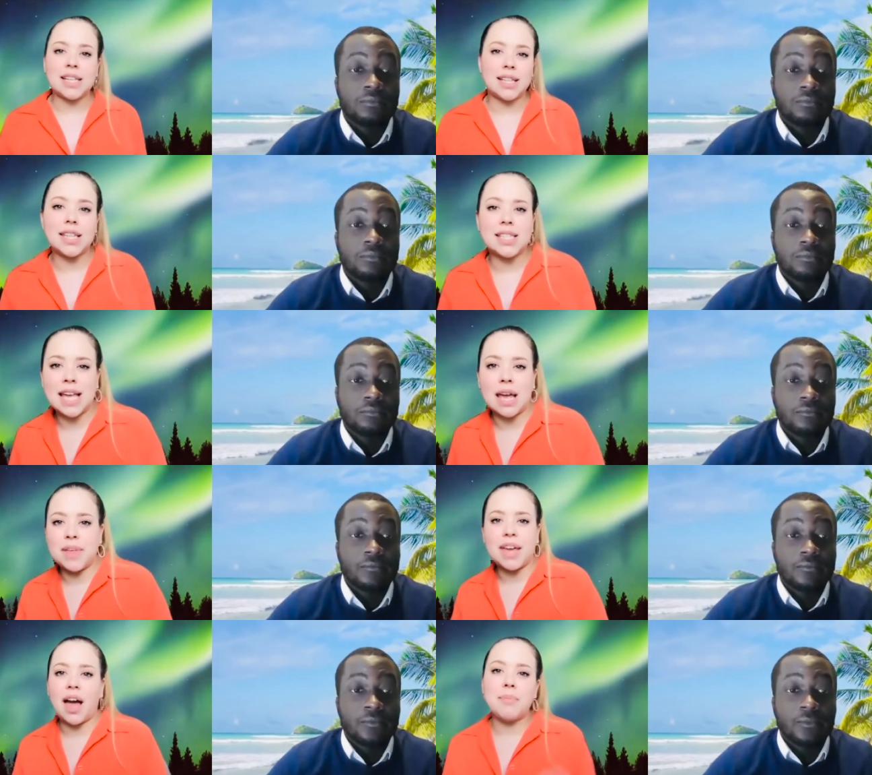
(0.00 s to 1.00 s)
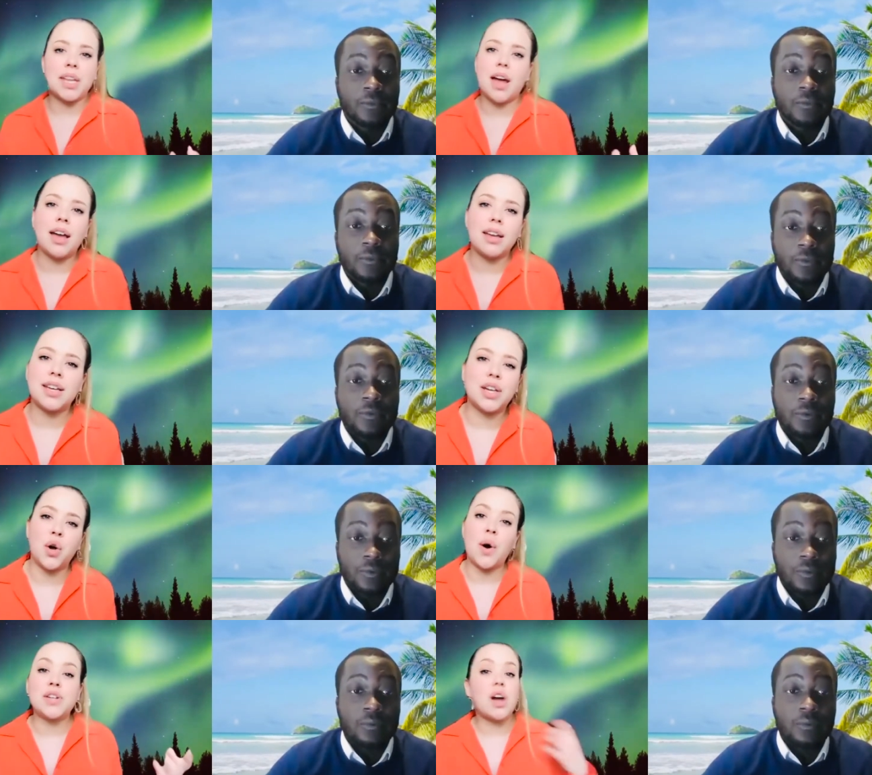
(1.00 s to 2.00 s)
Speaker 1: the same thing. I mean, I you know I
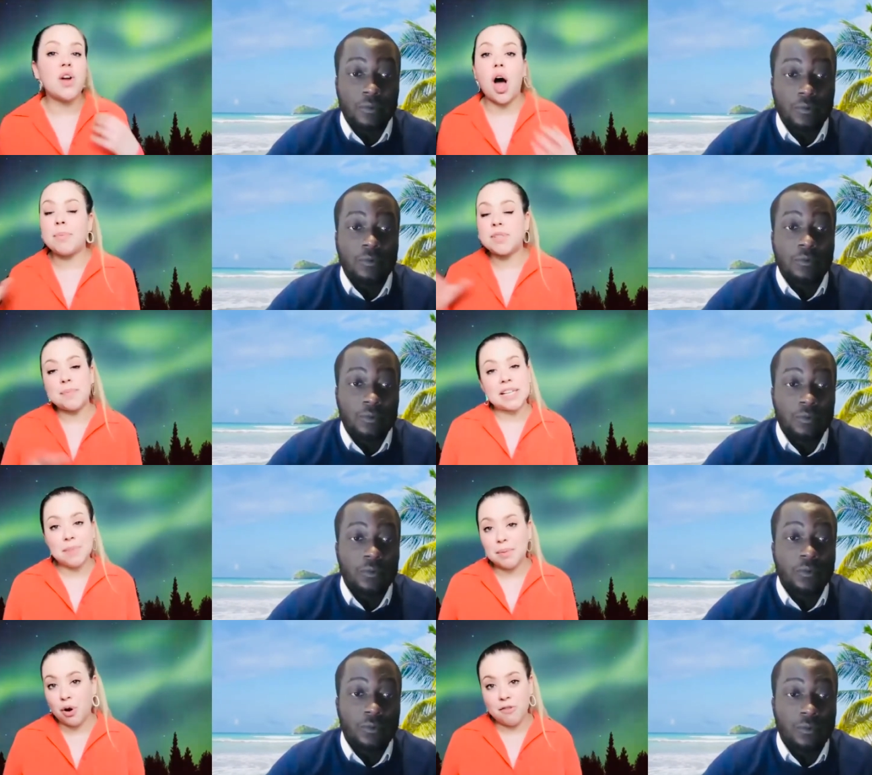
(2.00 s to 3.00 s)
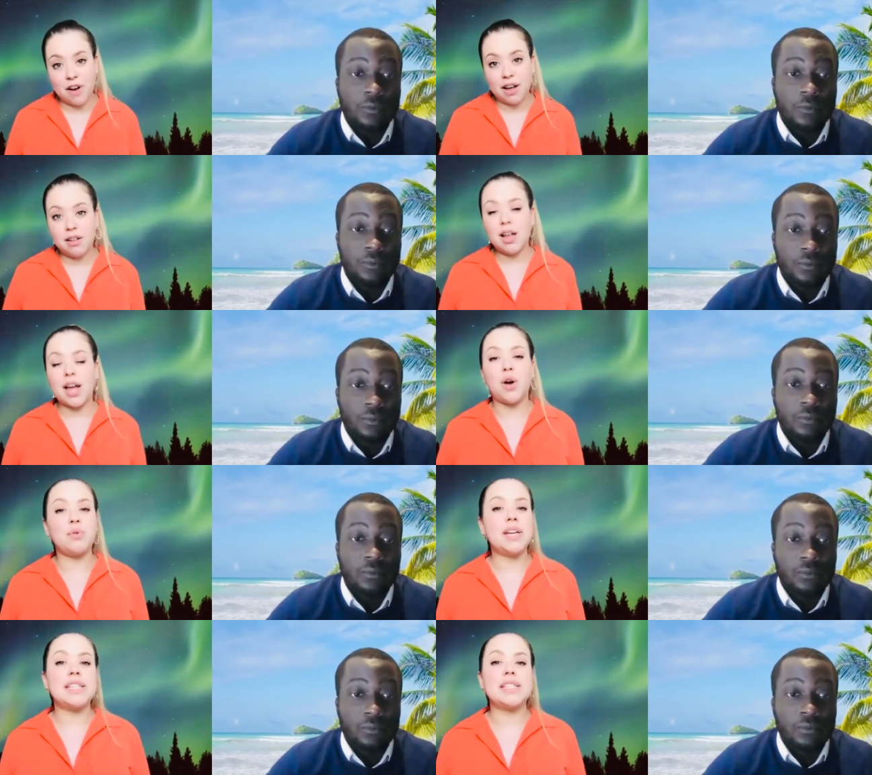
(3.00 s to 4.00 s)
try to optimize my profile. I
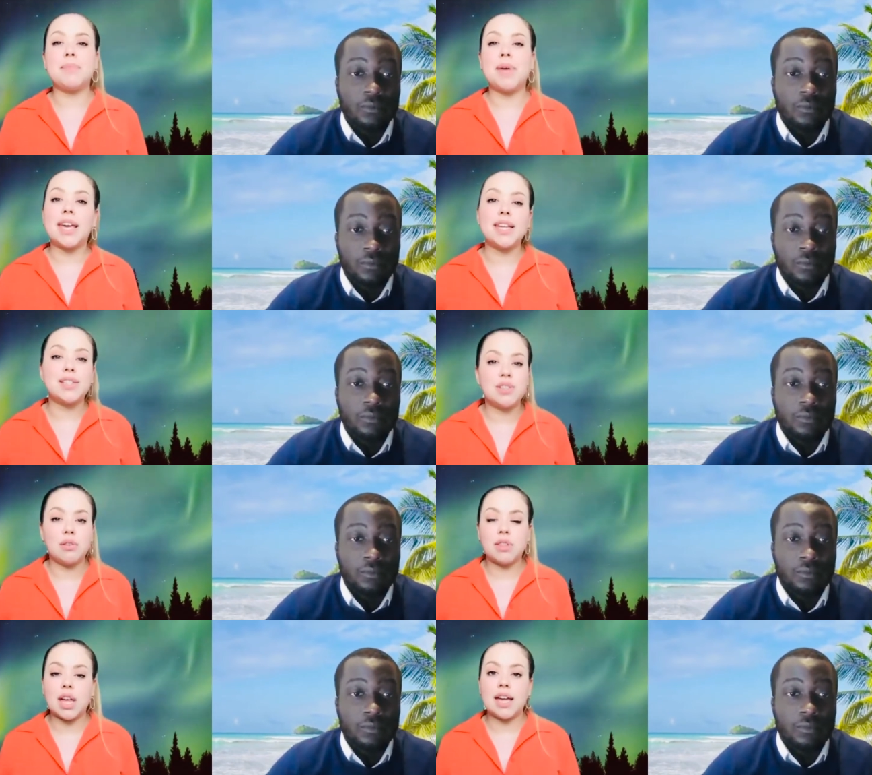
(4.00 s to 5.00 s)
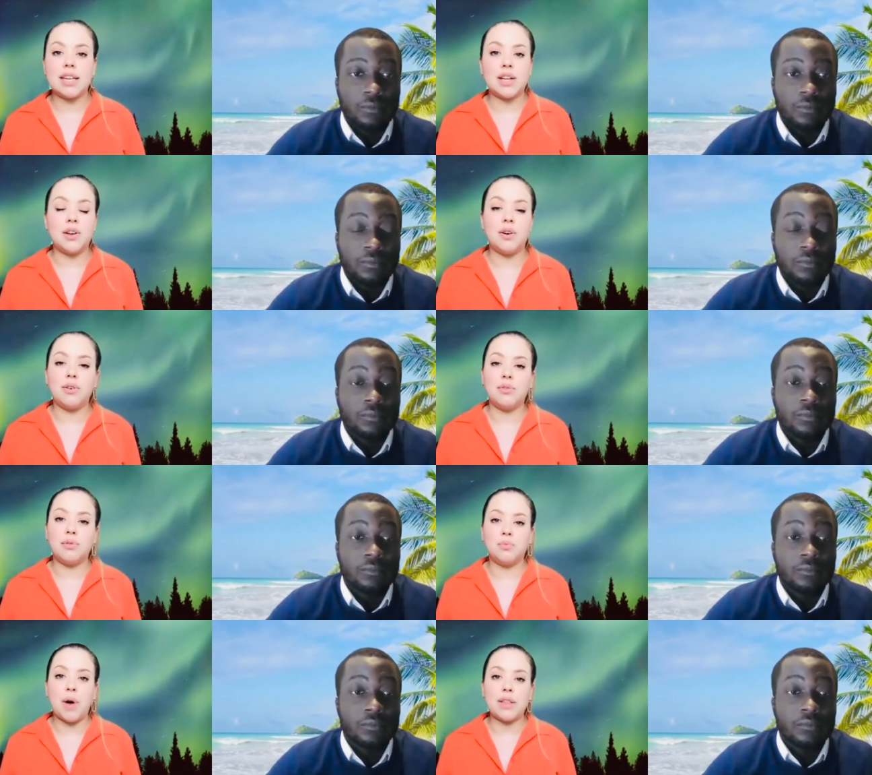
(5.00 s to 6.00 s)
always make it so that you know
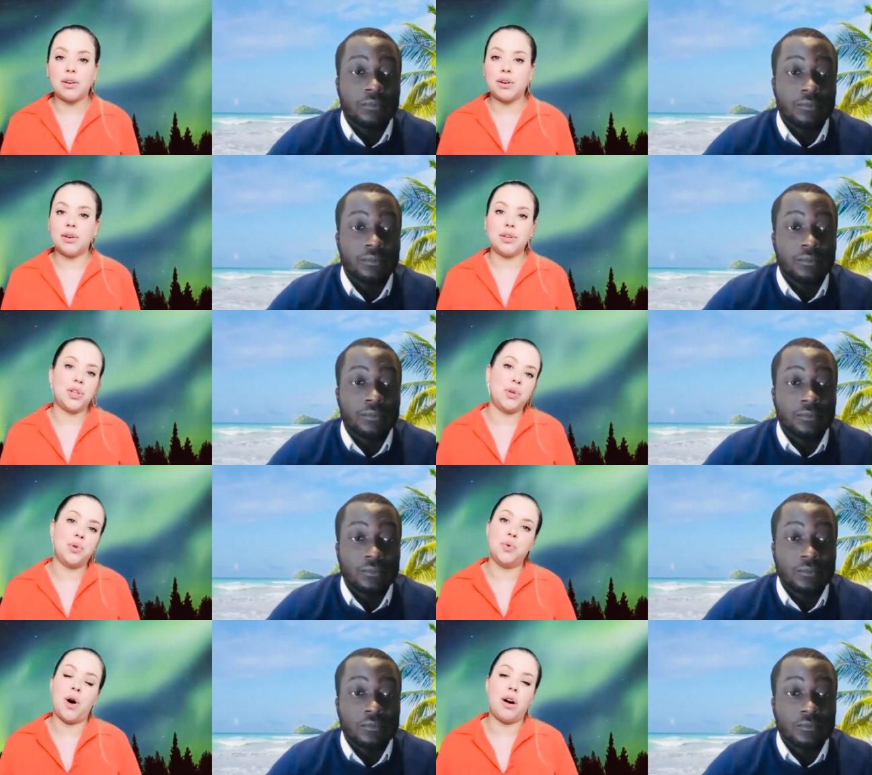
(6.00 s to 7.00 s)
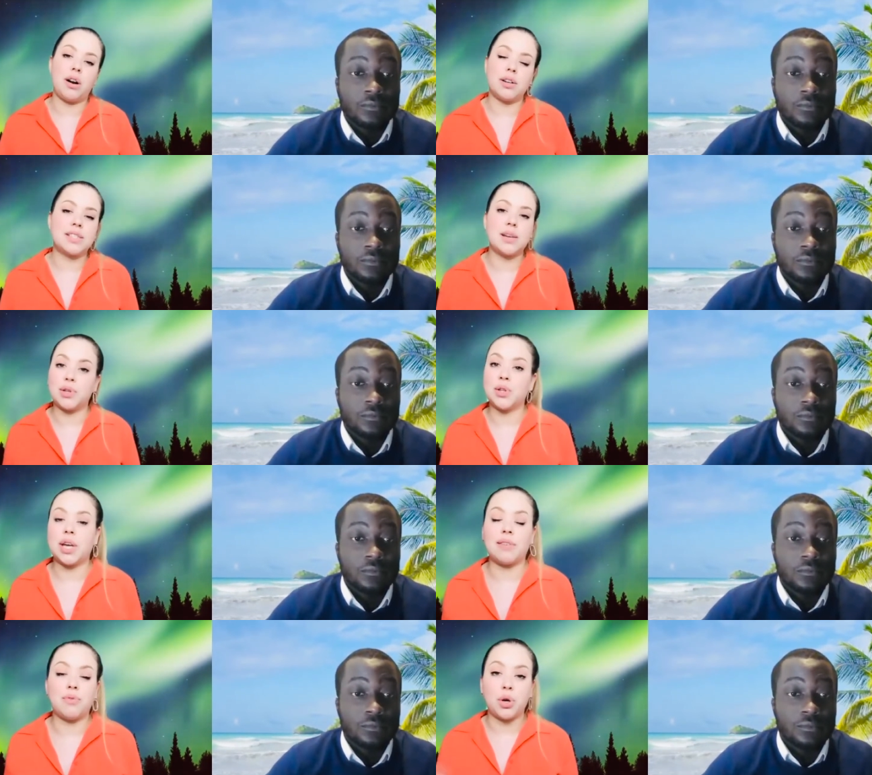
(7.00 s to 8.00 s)
whether you are someone looking
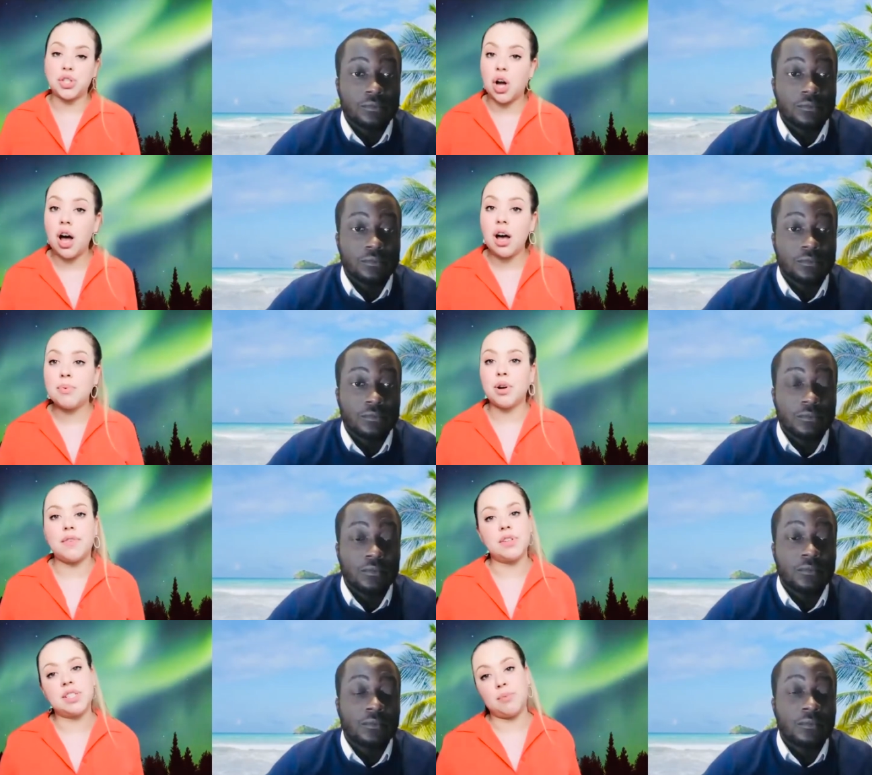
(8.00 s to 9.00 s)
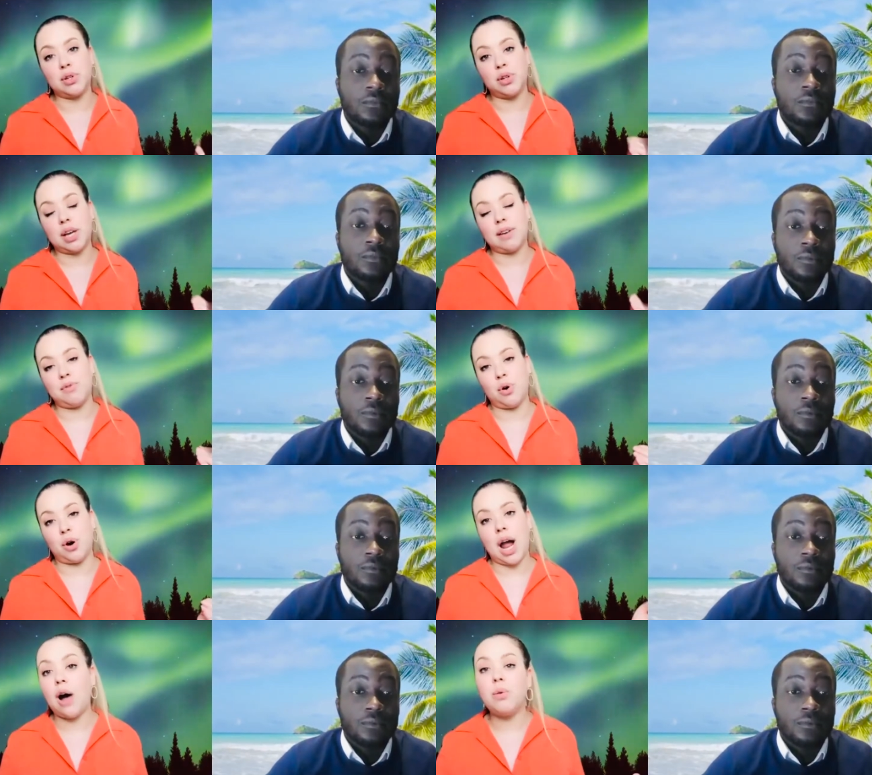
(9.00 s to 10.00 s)
for a job or if you're someone looking for
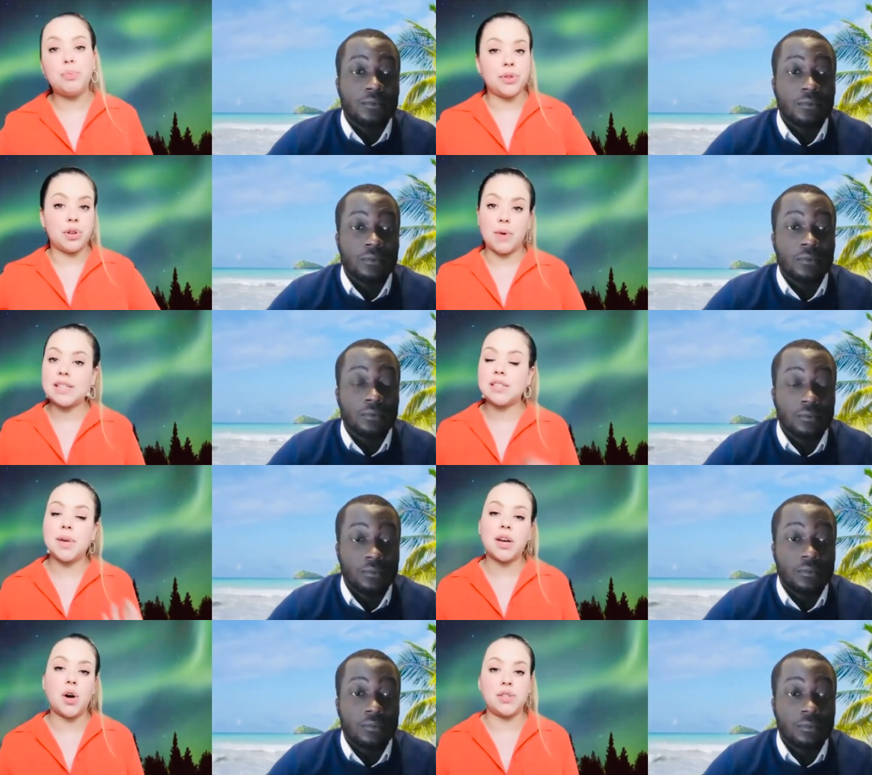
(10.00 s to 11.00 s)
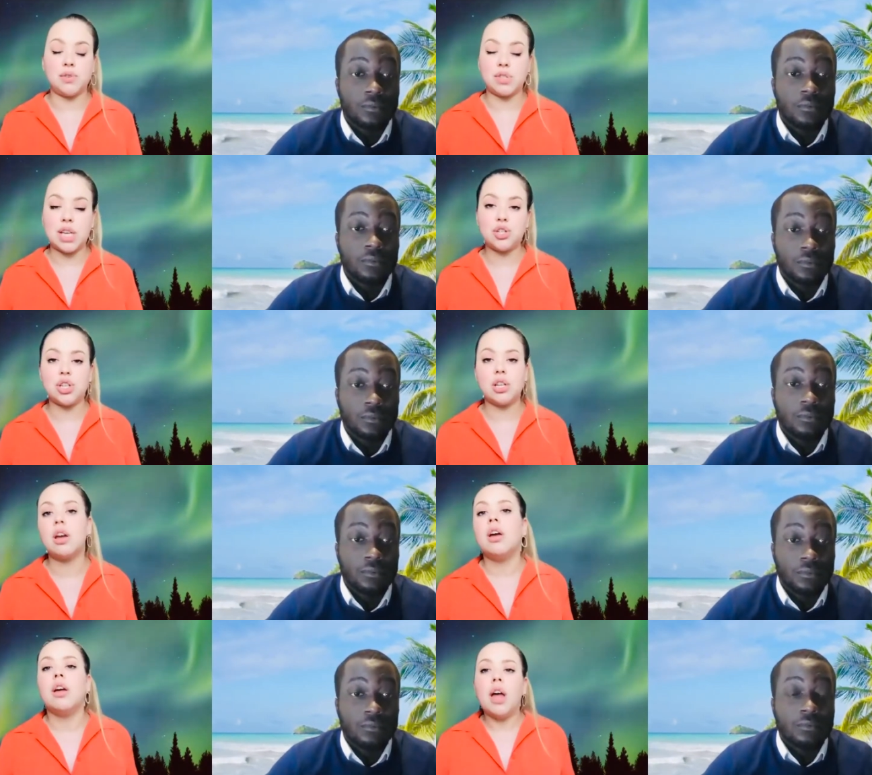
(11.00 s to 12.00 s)
help with a resume, a consultation.
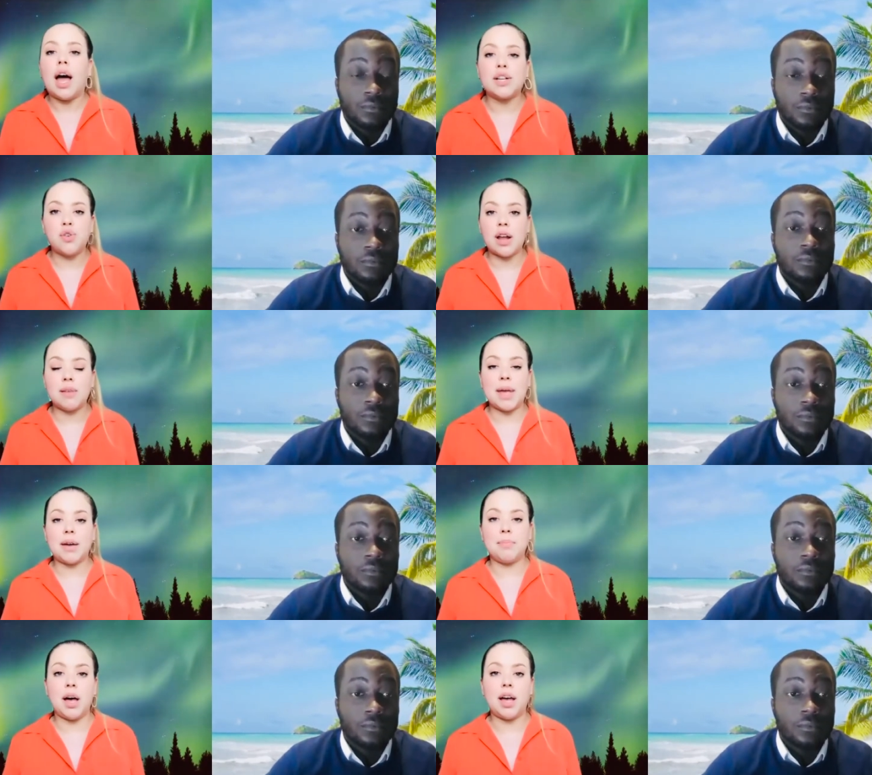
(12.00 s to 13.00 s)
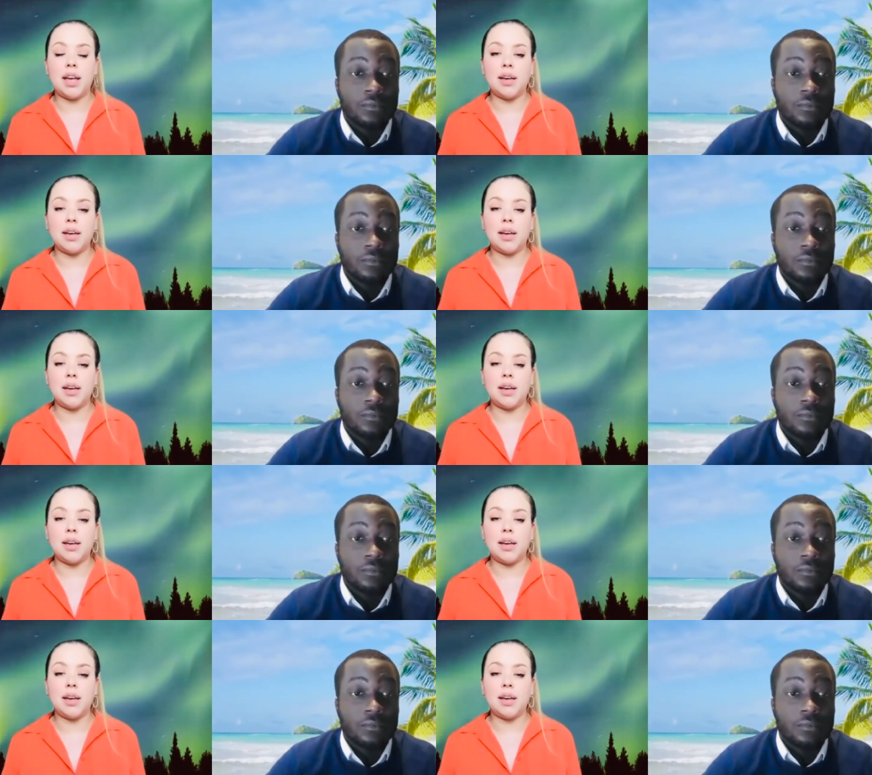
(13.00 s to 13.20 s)
I try to make my my